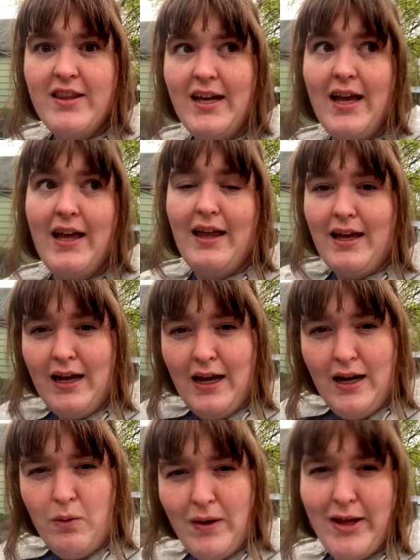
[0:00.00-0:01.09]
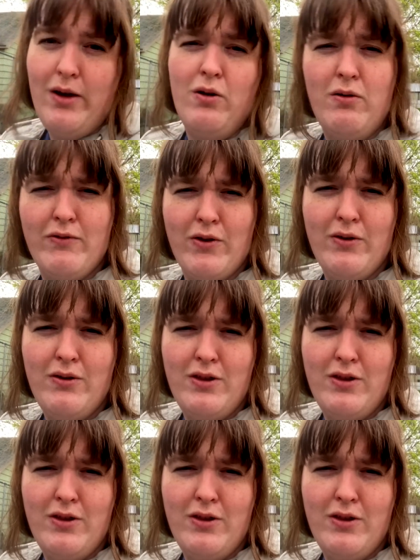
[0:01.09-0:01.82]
they like kind of went over